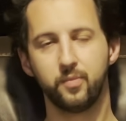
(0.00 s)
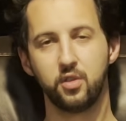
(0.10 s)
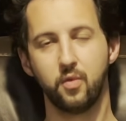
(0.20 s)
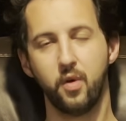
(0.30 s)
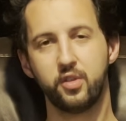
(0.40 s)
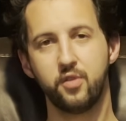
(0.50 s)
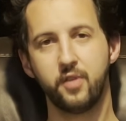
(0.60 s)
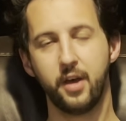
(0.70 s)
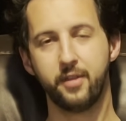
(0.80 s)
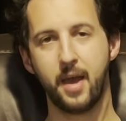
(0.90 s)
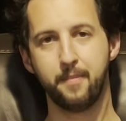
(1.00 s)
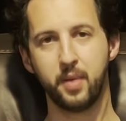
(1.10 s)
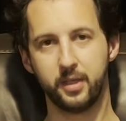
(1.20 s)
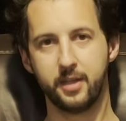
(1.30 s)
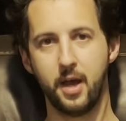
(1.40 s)
So once you've got that
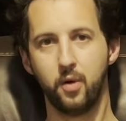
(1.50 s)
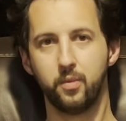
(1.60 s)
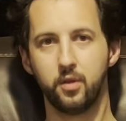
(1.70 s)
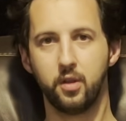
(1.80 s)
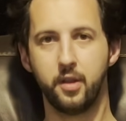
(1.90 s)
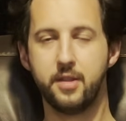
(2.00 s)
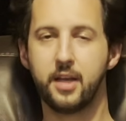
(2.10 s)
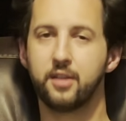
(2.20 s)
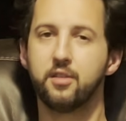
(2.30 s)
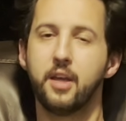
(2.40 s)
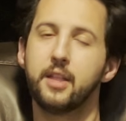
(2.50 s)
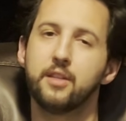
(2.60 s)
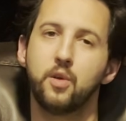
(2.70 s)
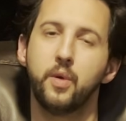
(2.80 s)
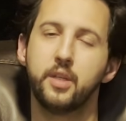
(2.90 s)
picked out, the next thing
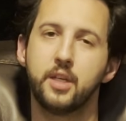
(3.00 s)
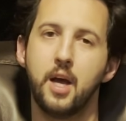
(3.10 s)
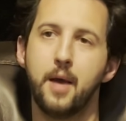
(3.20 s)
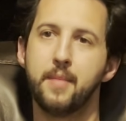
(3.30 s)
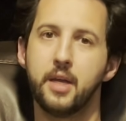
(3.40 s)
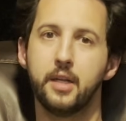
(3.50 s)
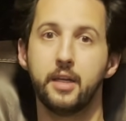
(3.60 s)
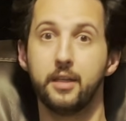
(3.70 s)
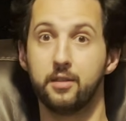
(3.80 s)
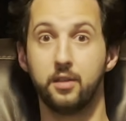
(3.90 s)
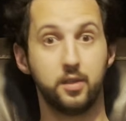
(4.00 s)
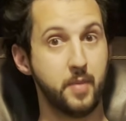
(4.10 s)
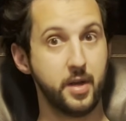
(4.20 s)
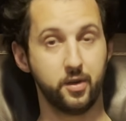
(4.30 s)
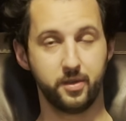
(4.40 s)
that's going to come in is the
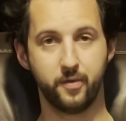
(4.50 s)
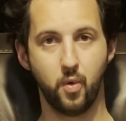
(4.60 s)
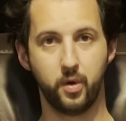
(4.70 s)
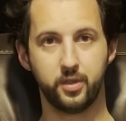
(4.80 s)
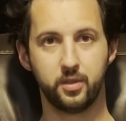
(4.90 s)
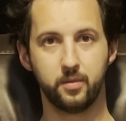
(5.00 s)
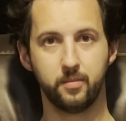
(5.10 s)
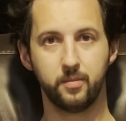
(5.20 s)
speakers, of course.